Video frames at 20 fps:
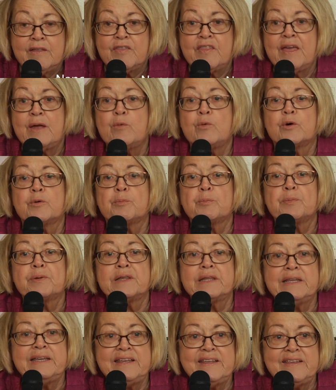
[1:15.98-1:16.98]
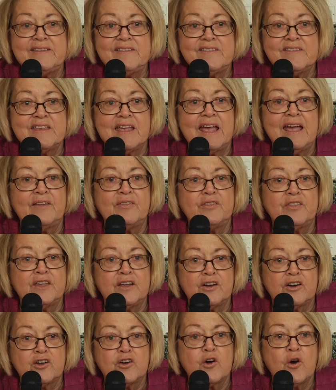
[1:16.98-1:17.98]
They were pleased at
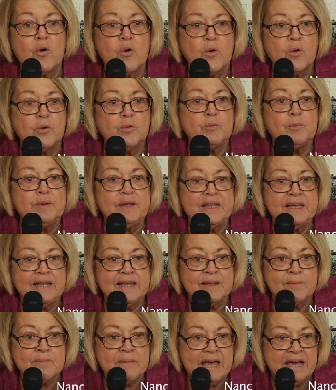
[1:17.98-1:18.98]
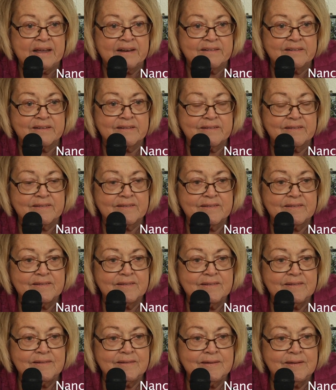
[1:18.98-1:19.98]
their goal being met.
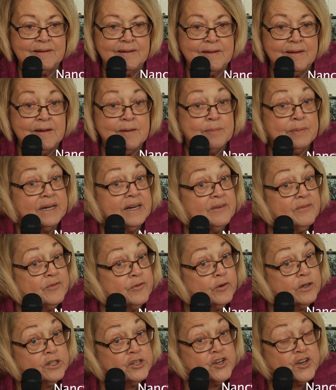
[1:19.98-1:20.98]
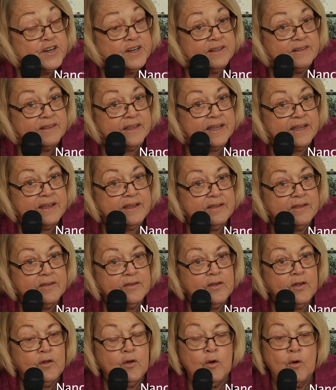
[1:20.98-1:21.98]
But unfortunately,
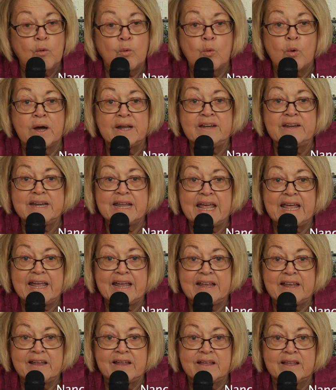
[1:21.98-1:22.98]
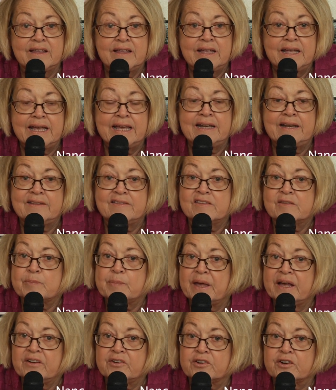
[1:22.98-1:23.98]
one day, an
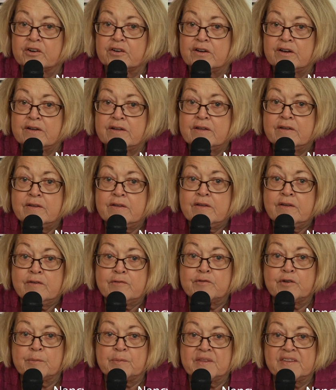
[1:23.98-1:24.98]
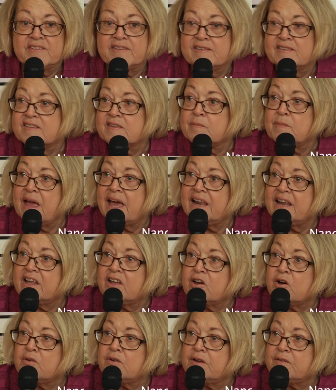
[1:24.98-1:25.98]
inspector from the Systematic
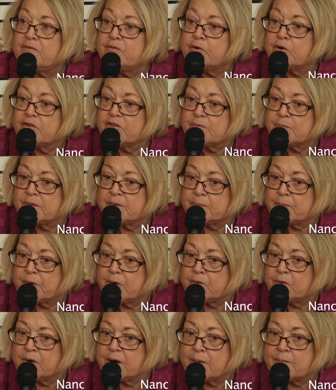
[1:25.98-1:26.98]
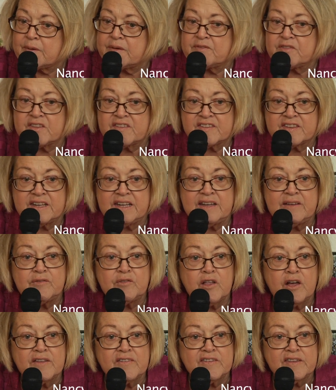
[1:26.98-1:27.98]
Code Enforcement Program of the City of
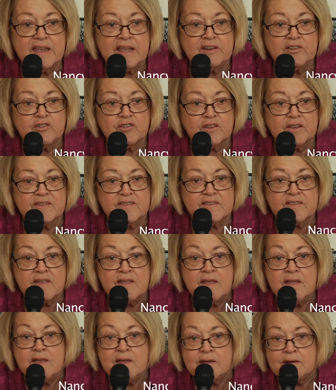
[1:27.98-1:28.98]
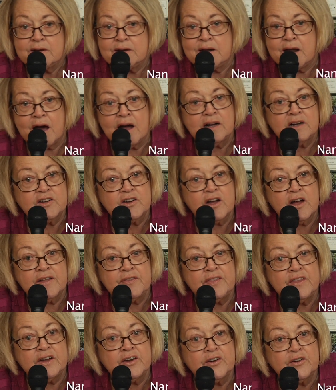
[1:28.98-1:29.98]
Los Angeles knocked
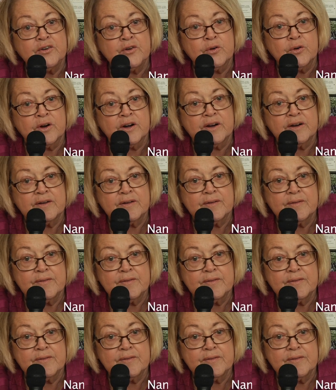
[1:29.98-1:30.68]
on their door.